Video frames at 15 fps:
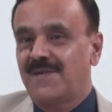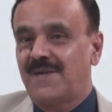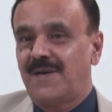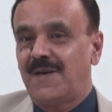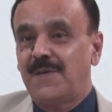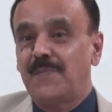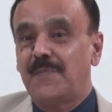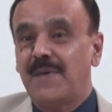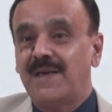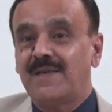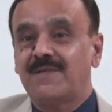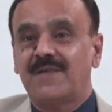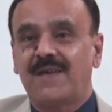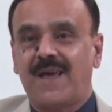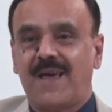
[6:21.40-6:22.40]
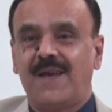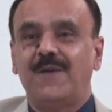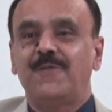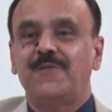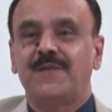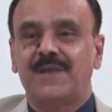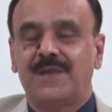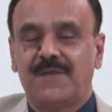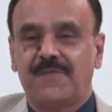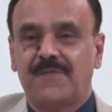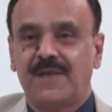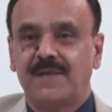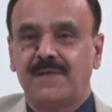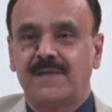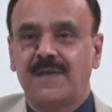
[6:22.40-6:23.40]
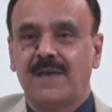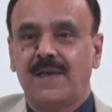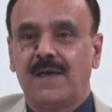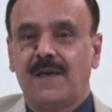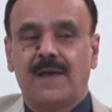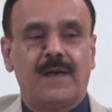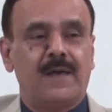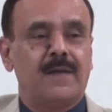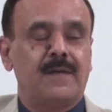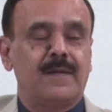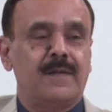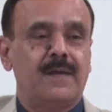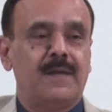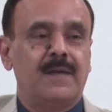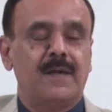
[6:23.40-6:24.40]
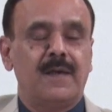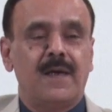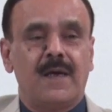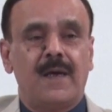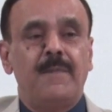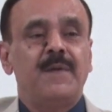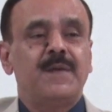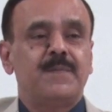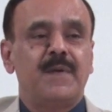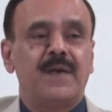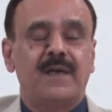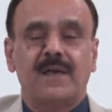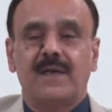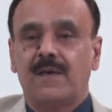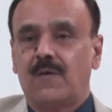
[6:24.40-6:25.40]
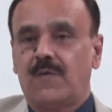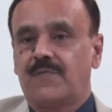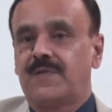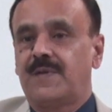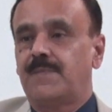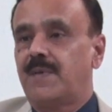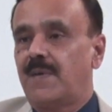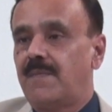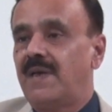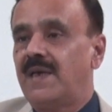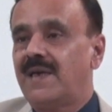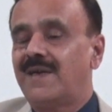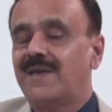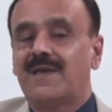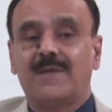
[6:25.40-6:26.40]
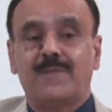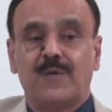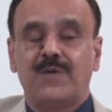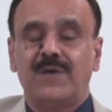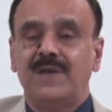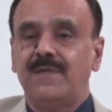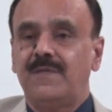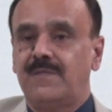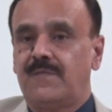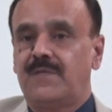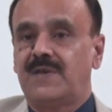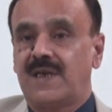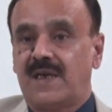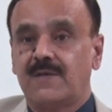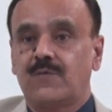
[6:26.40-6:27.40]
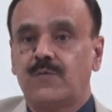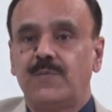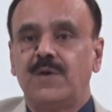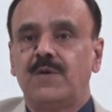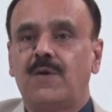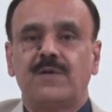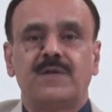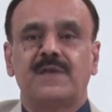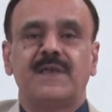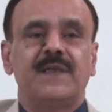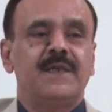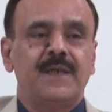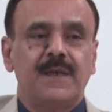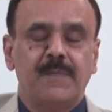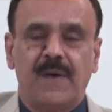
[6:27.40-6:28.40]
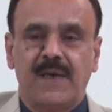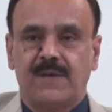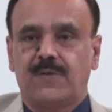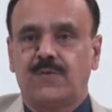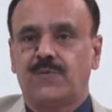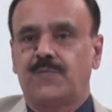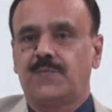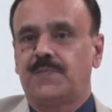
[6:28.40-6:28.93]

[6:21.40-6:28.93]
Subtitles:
it makes hell of the difference in the image building of the public and community which has to be got treated by you.